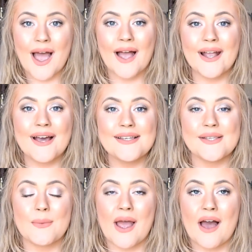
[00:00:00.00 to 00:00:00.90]
Hi guys,
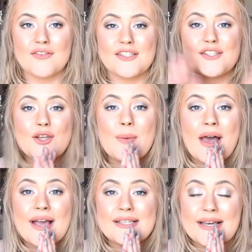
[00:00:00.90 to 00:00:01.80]
so I have a super
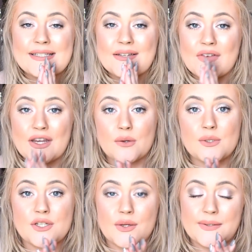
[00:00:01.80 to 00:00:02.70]
exciting video
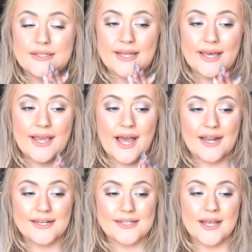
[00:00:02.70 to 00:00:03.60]
to show you today,
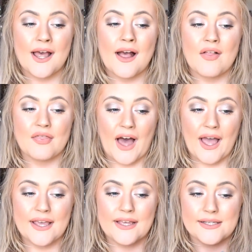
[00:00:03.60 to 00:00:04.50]
and
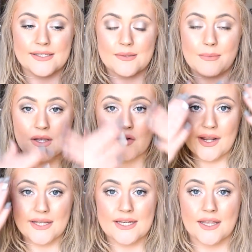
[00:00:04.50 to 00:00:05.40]
that is me
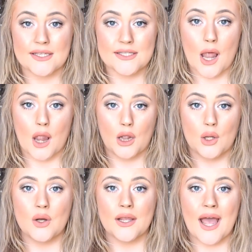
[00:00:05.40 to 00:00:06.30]
creating this
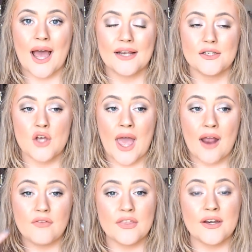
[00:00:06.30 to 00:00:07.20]
look. And
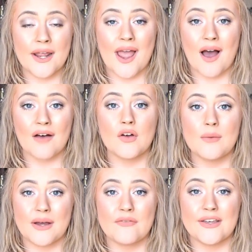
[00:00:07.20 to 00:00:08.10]
everything I have on
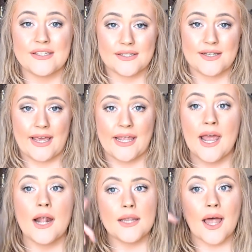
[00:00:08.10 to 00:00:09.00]
my face today,
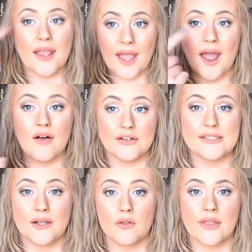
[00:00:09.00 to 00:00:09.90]
like every
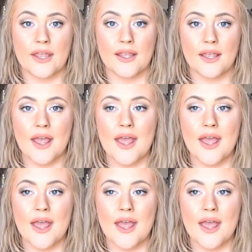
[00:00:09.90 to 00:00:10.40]
single thing,